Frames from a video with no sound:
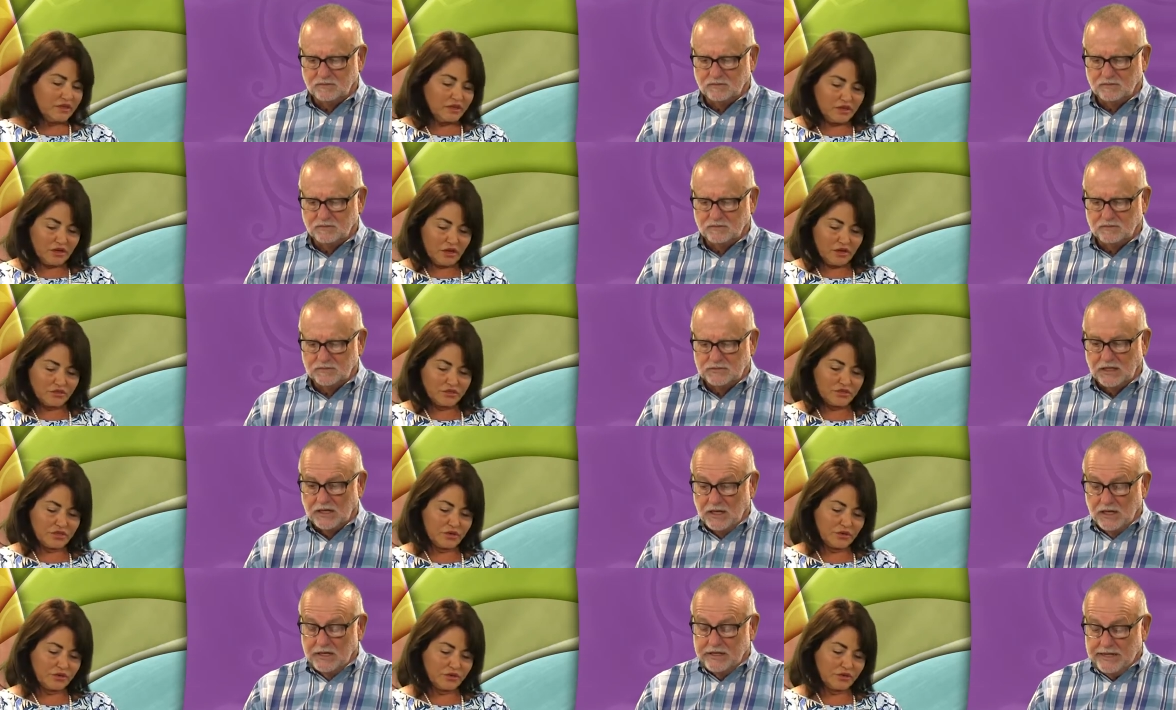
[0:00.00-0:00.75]
Speaker 1: You know,
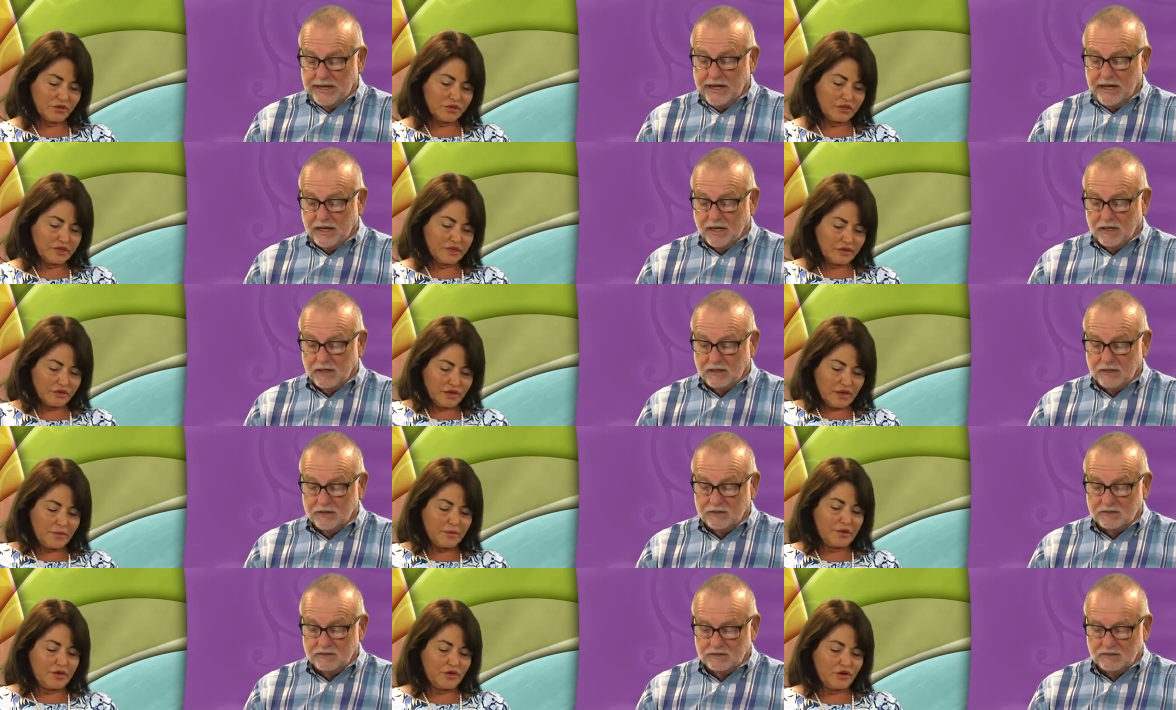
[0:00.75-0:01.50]
so you're yeah. looking.
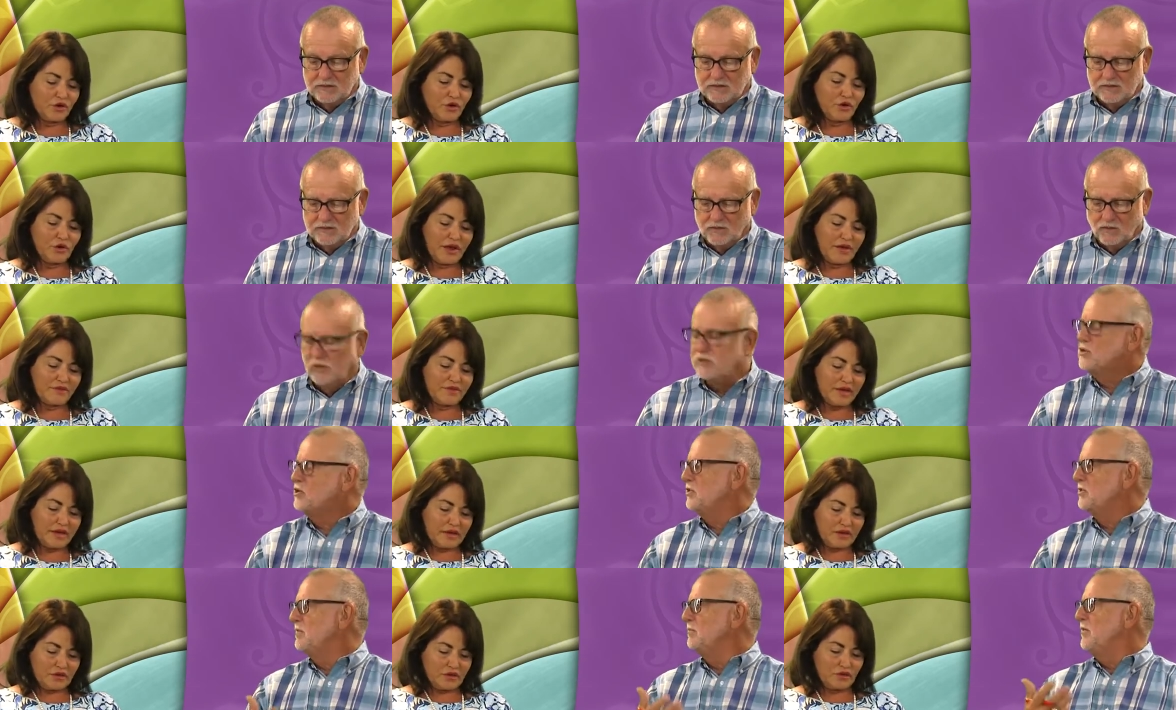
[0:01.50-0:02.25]
I mean, you don't have.
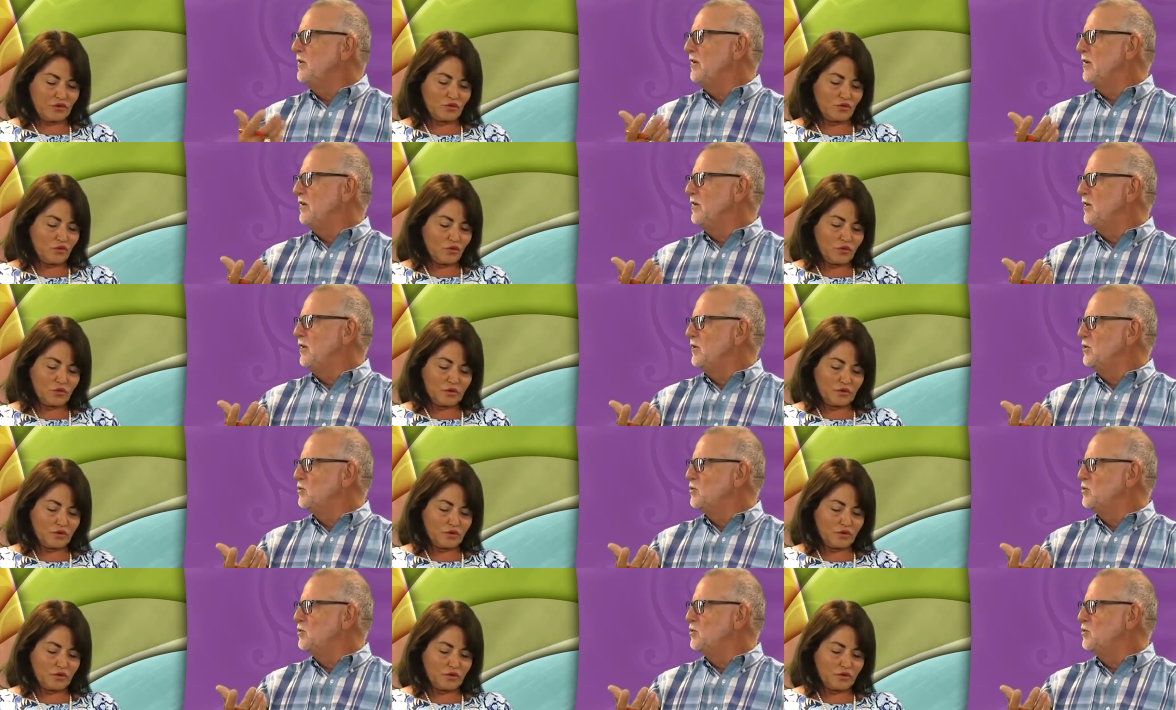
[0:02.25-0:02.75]
Well, because I'm carrying all